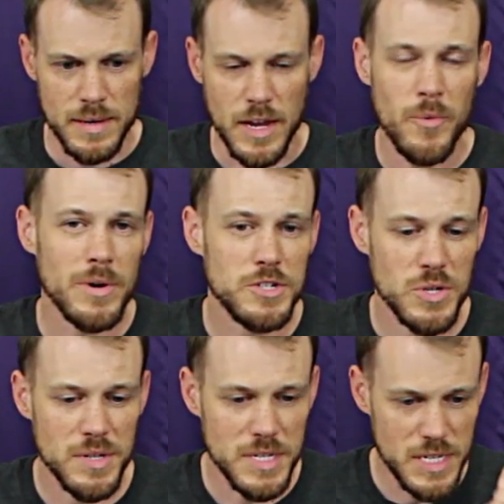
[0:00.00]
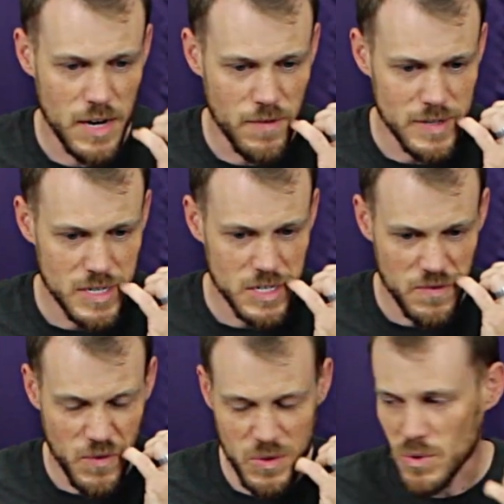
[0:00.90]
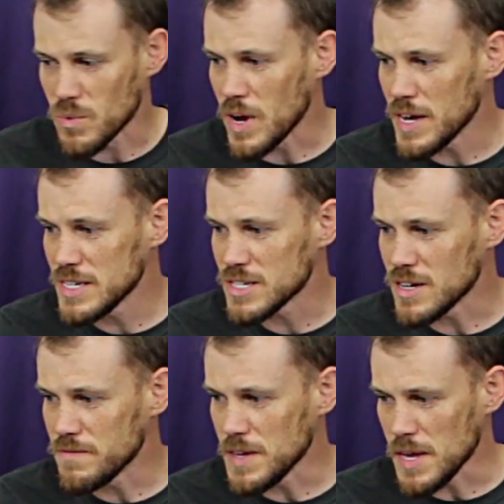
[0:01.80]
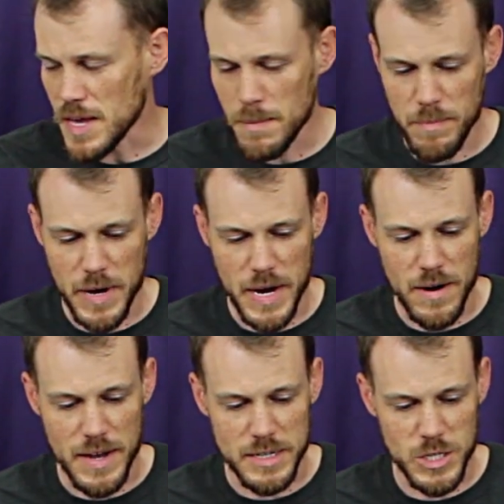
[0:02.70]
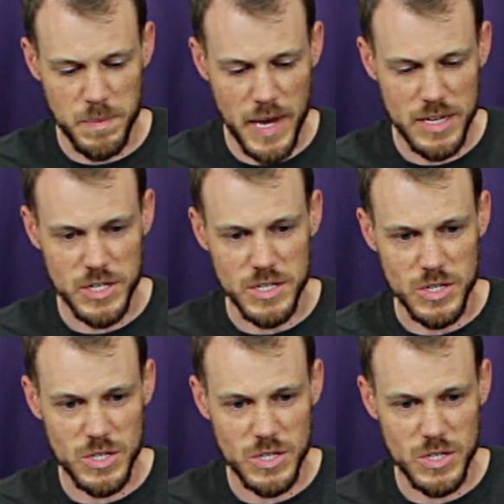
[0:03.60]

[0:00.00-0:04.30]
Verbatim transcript: Now I'm going to show you the differences for the Rise of the Empire expansion.